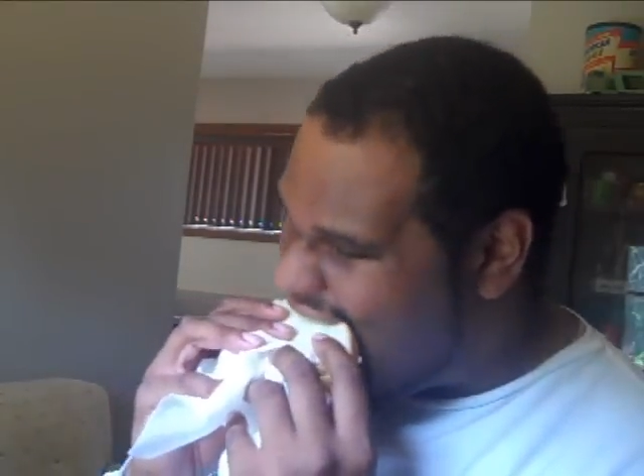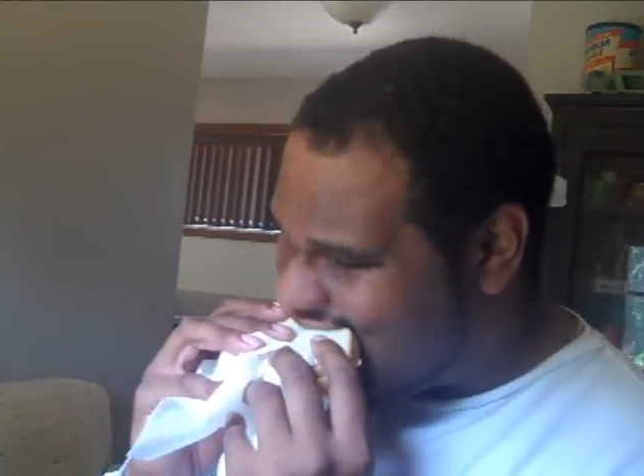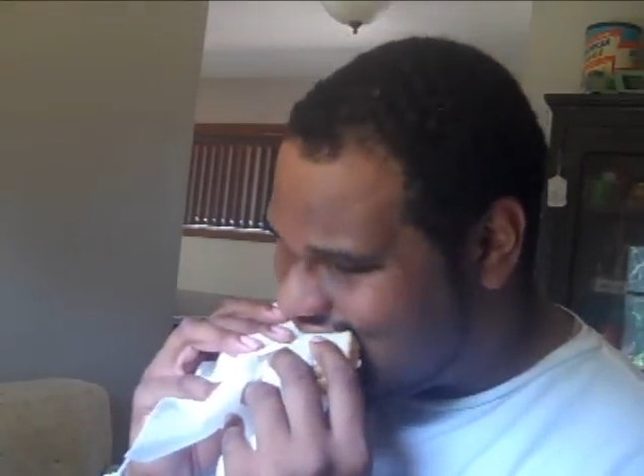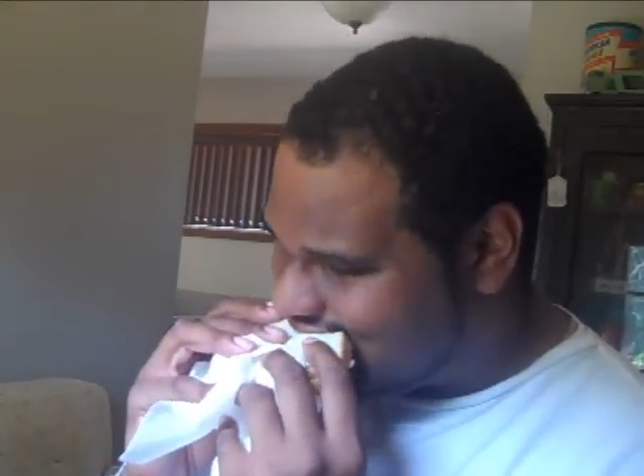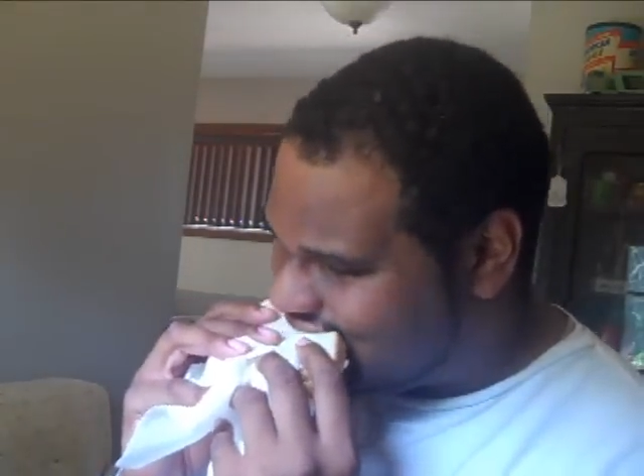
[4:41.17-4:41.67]

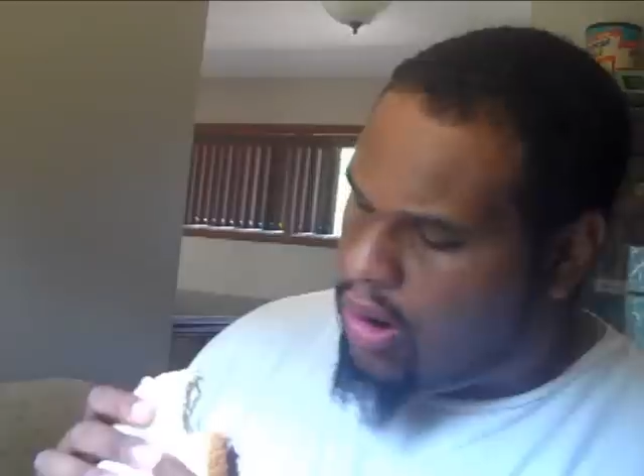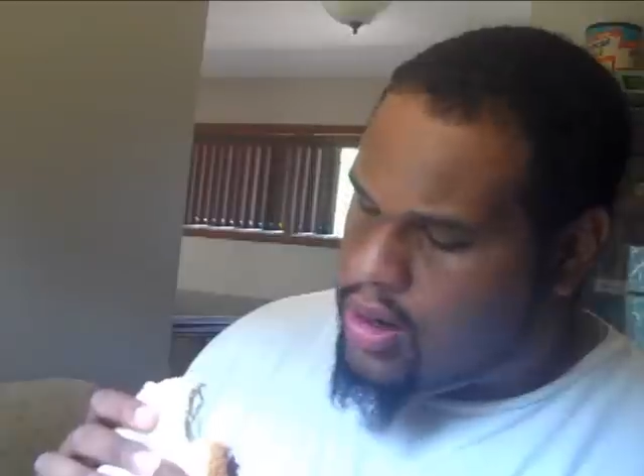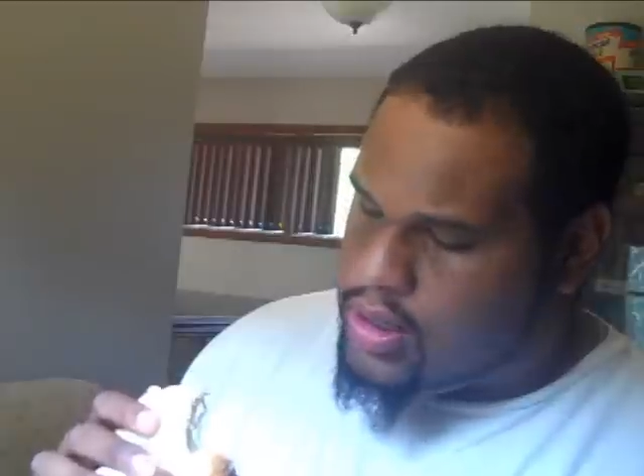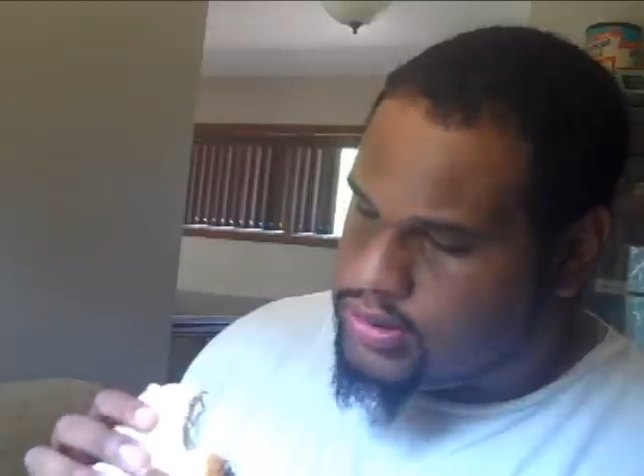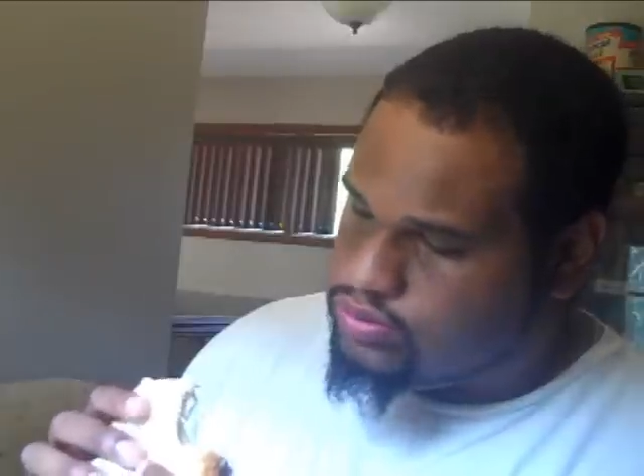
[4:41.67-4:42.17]

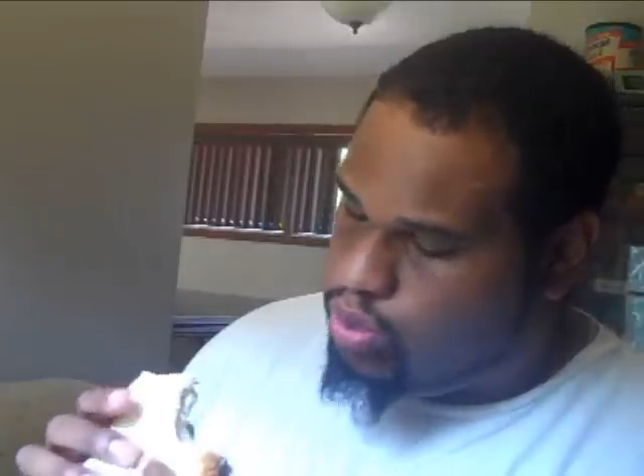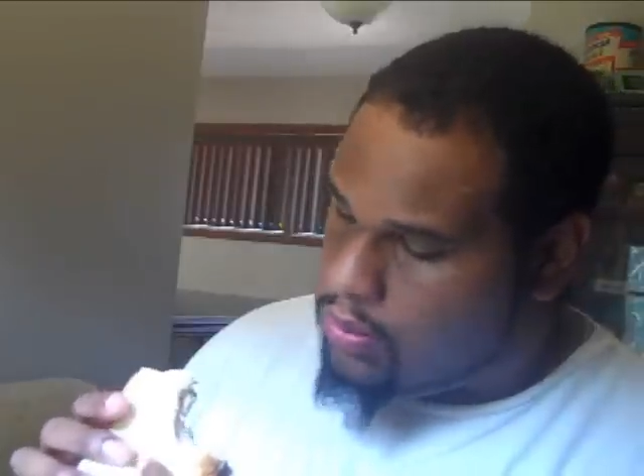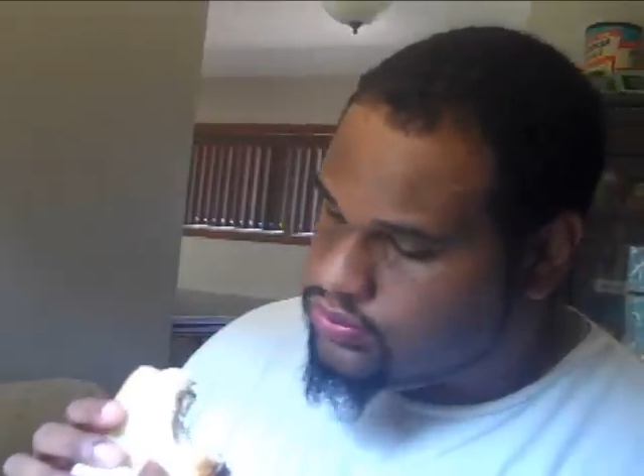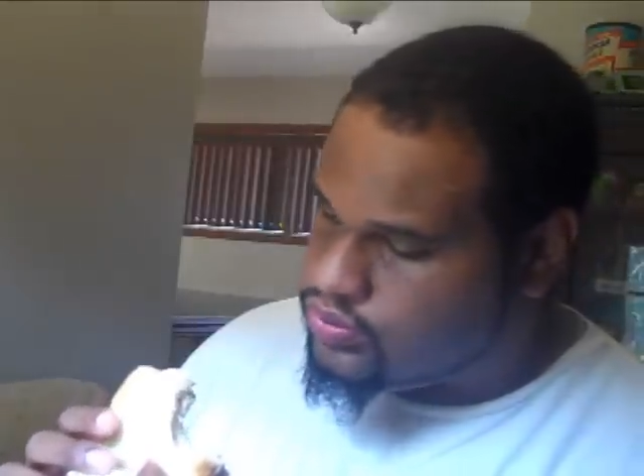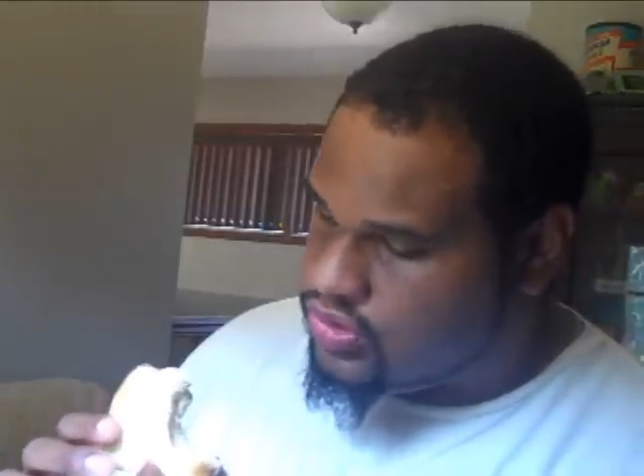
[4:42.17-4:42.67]
Oh,
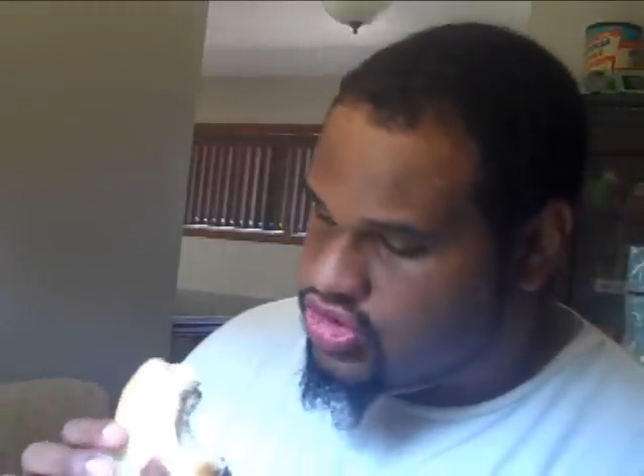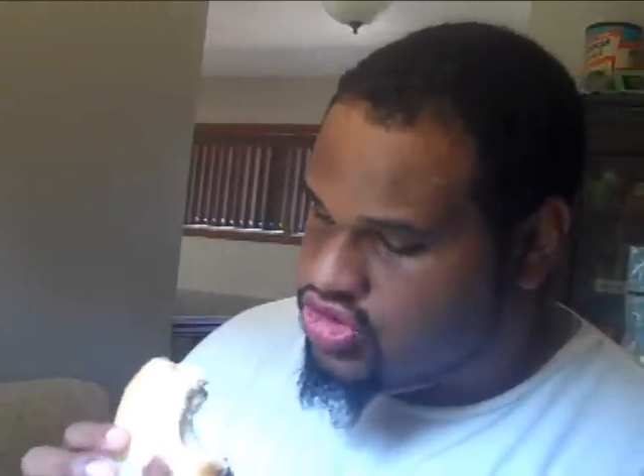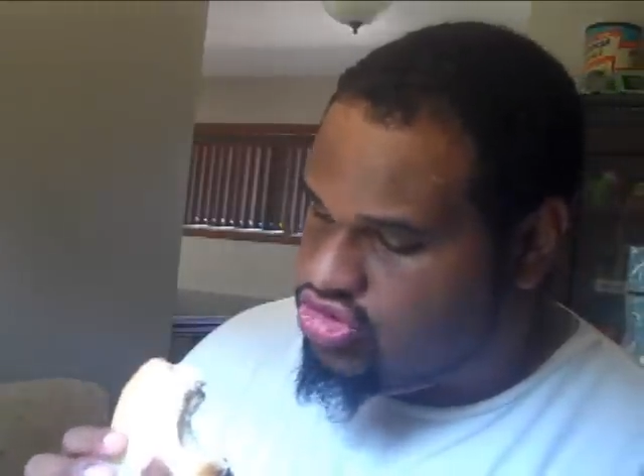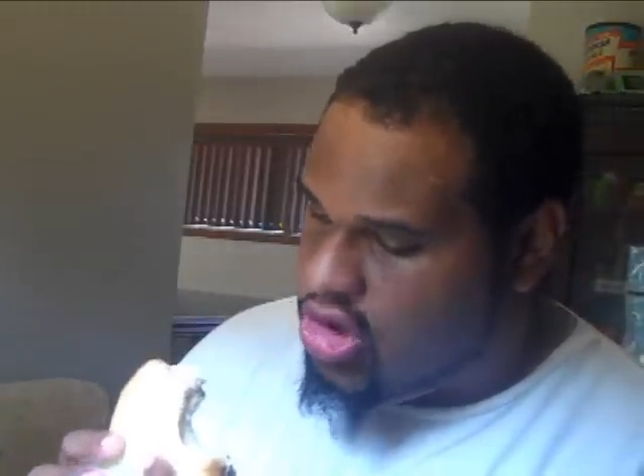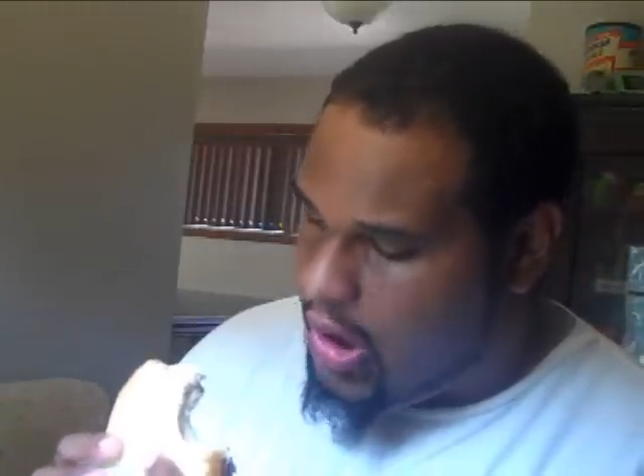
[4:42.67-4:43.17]

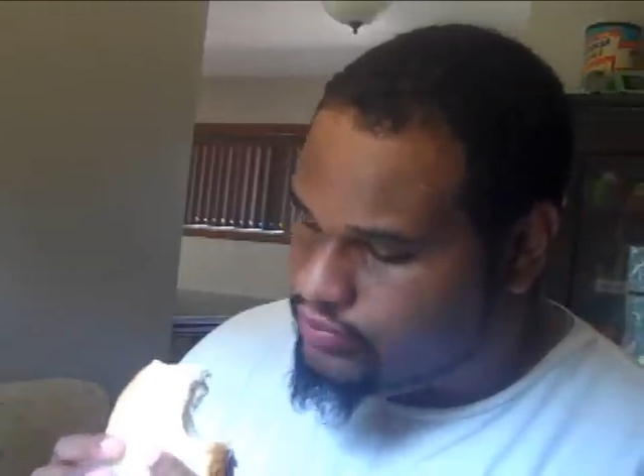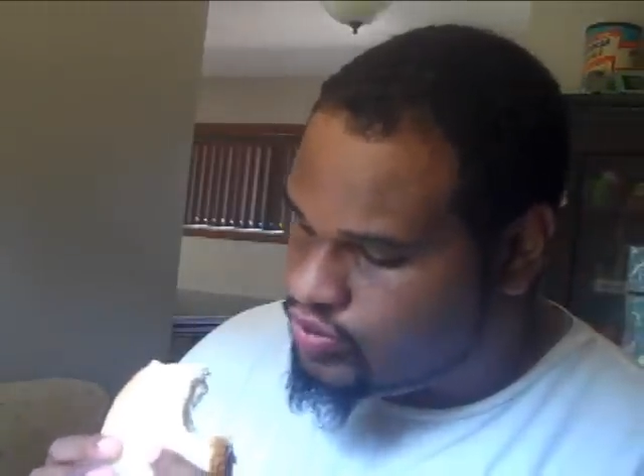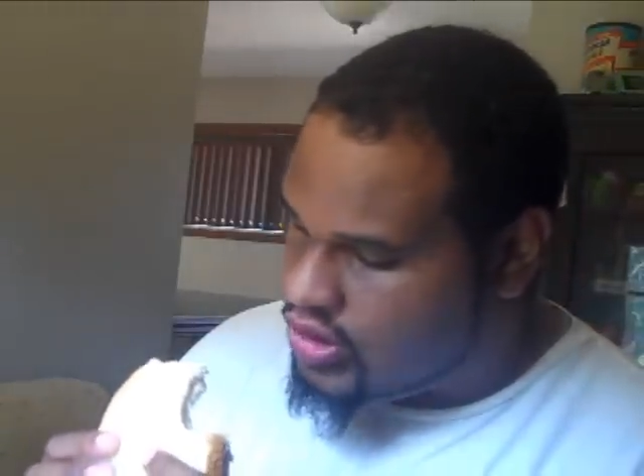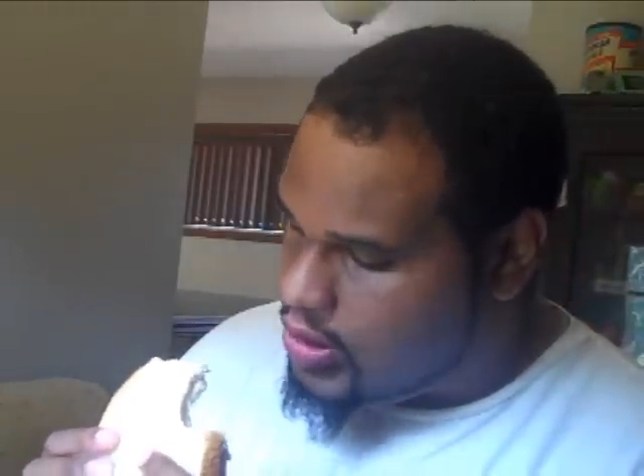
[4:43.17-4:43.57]
shit.